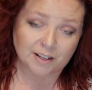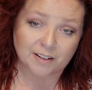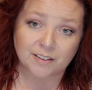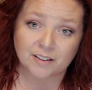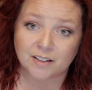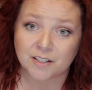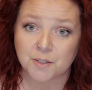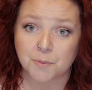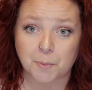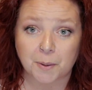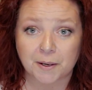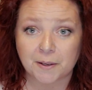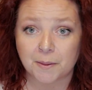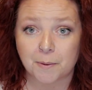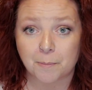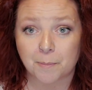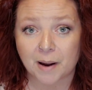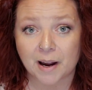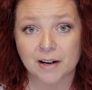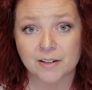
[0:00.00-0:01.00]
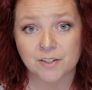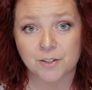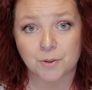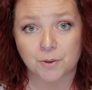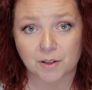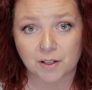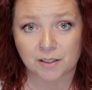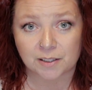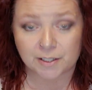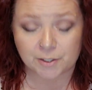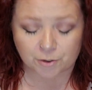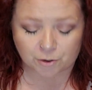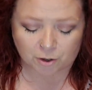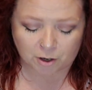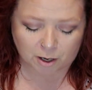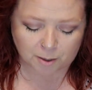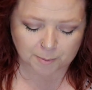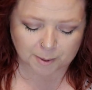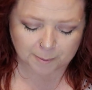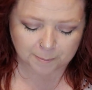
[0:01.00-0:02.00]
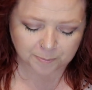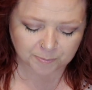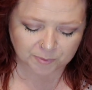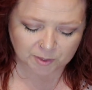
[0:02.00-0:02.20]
I think, is bringing them back so you can clean your karma.